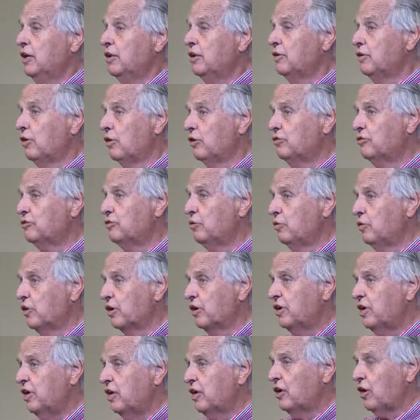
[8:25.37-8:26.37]
those who
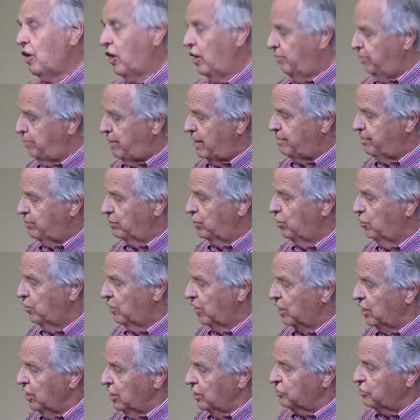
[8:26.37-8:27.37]
are here are people who
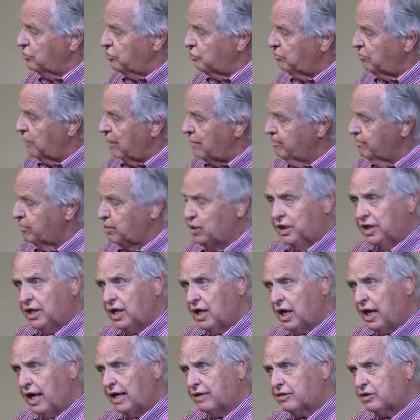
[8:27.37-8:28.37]
are
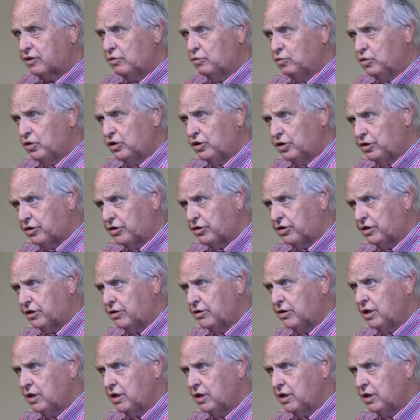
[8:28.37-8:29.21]
trembling at the word.